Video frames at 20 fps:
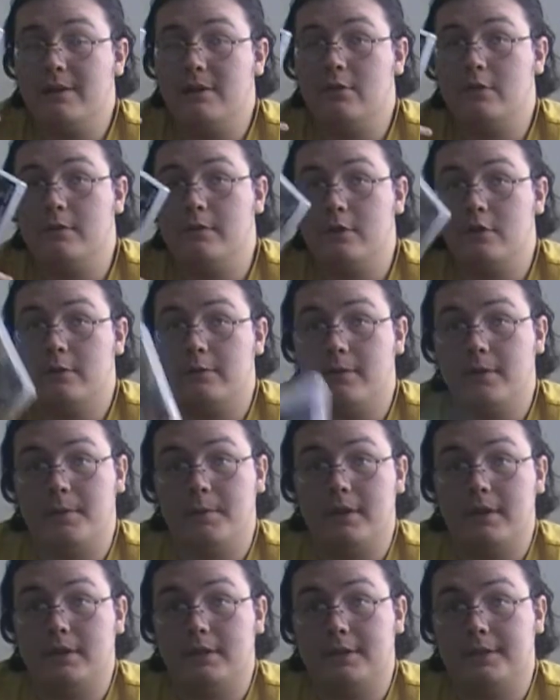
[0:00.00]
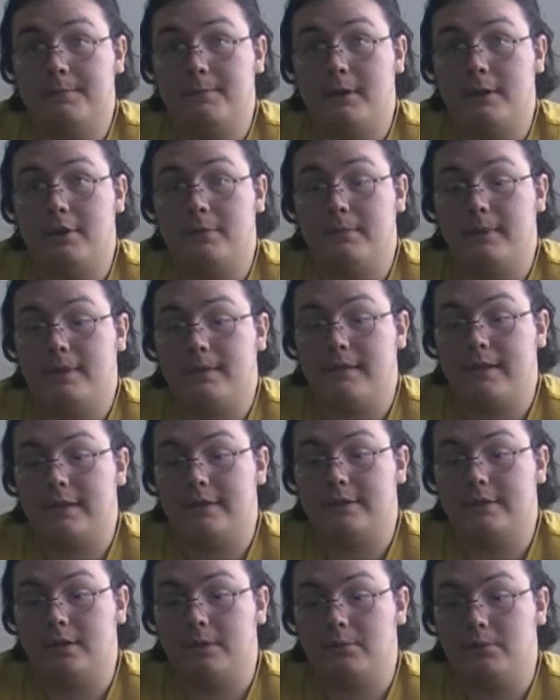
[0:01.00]
review of The Amazing Spider-Man
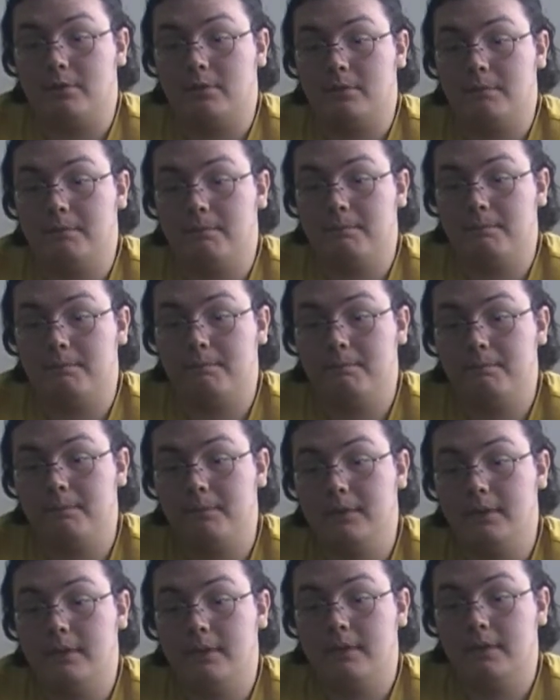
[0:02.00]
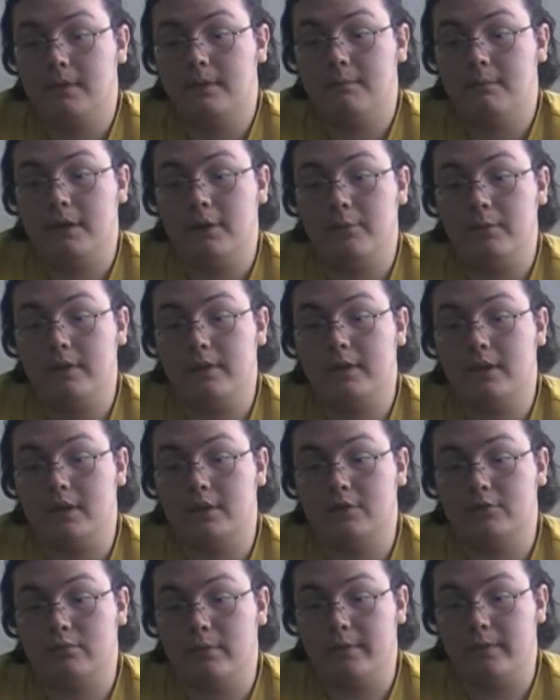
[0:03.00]
last summer, my
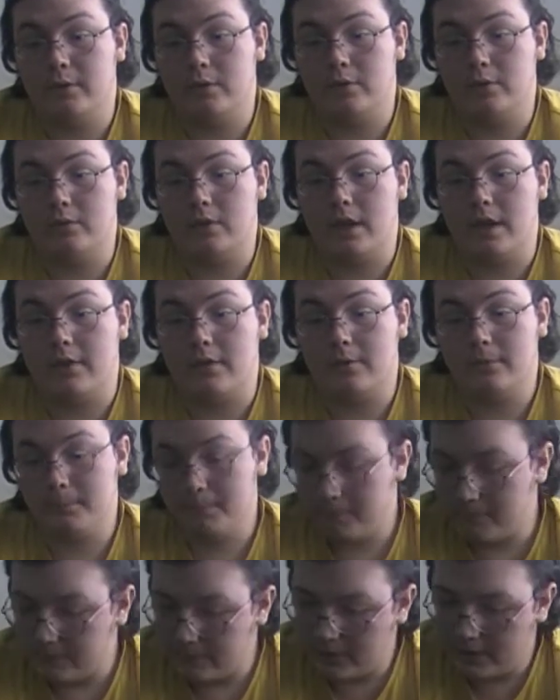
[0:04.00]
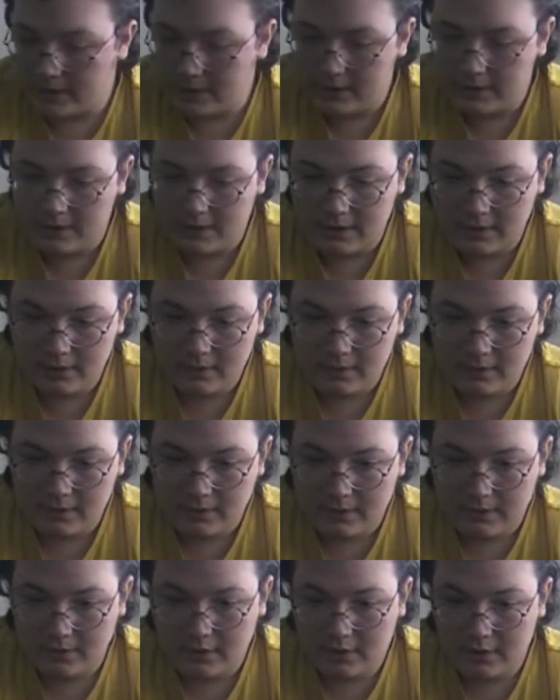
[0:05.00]
Redux review rather,
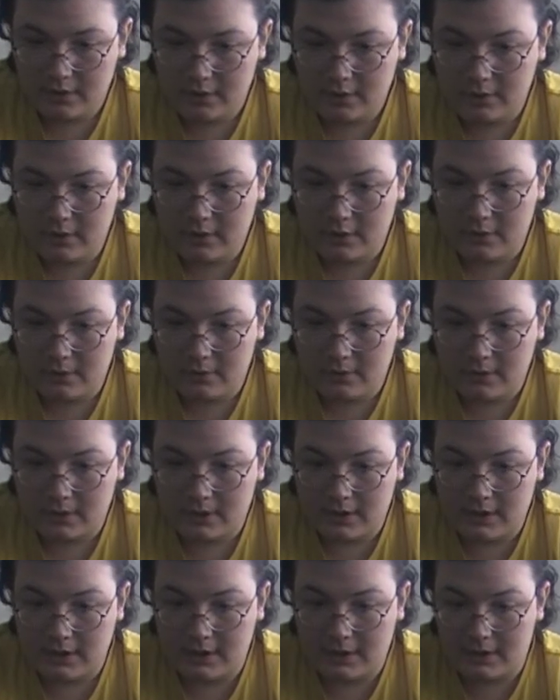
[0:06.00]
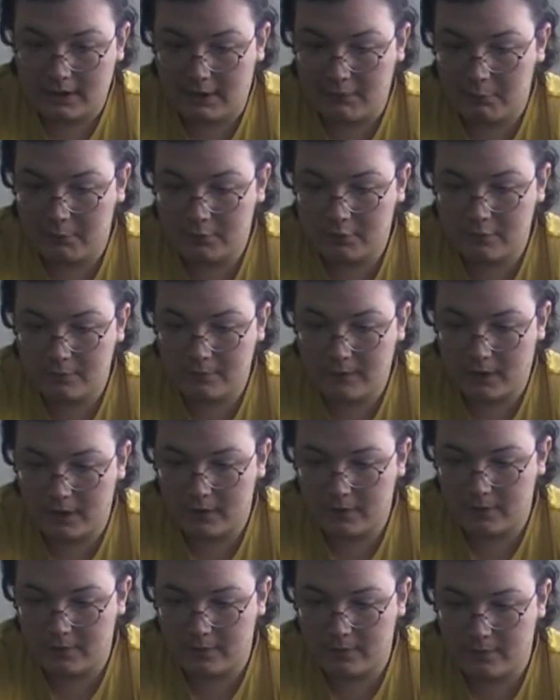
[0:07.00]
then you know, I wasn't too
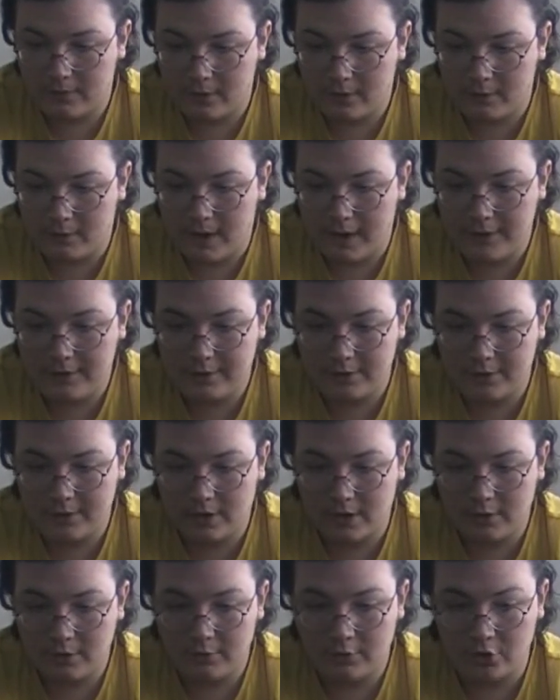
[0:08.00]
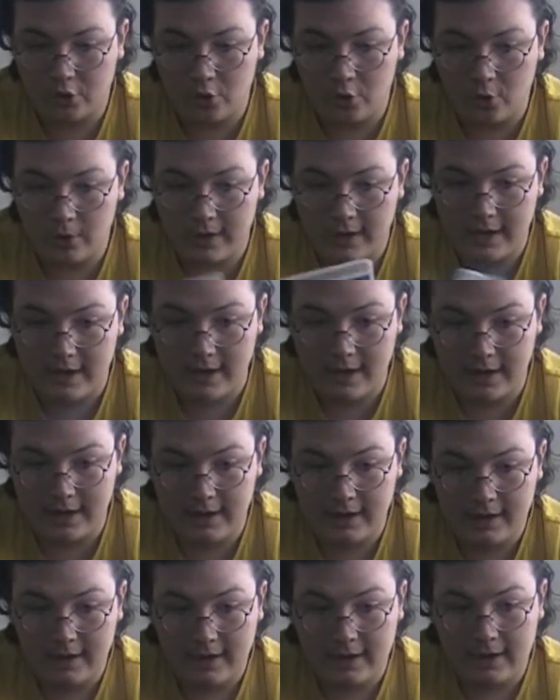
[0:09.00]
fond of the film. I just thought it was okay.
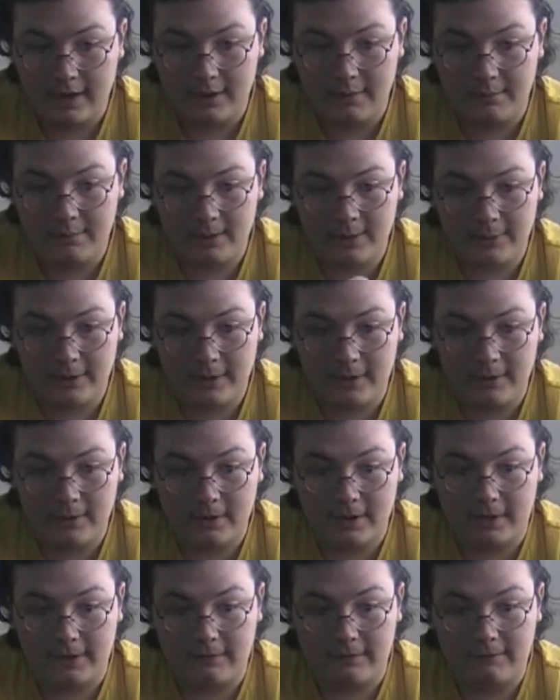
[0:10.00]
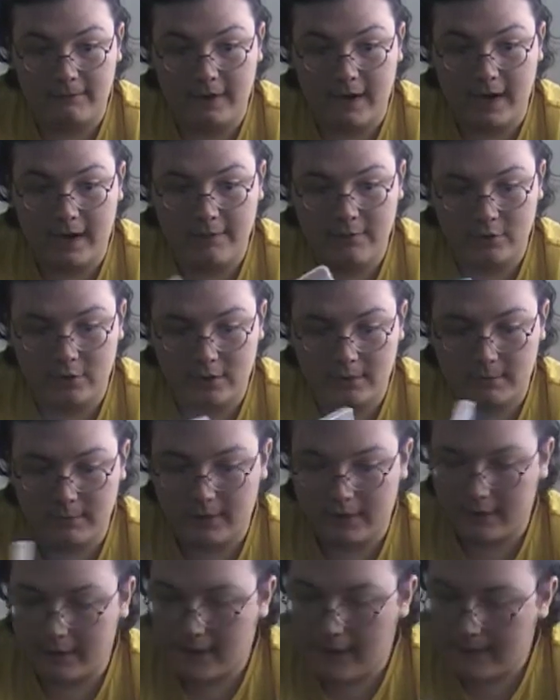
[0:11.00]
I believe I gave it like a 5 or something
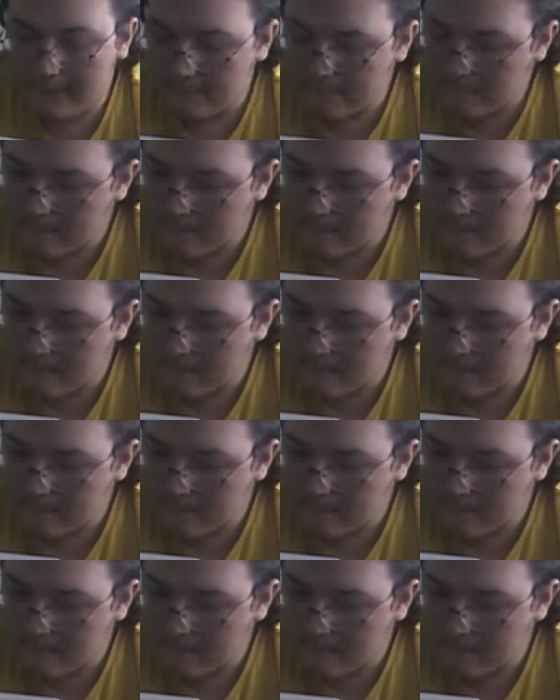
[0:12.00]
like that.